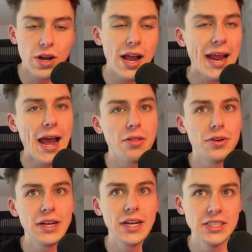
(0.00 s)
gathering
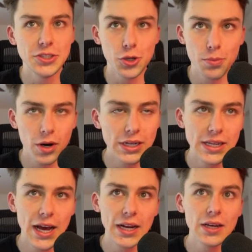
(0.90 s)
any zero-party
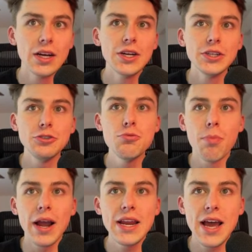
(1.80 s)
data. You
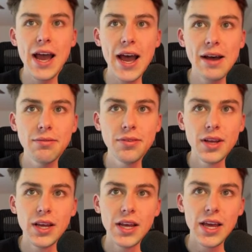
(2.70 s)
might have
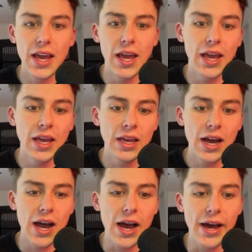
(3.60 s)
a
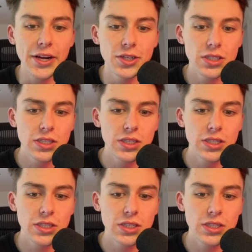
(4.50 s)
higher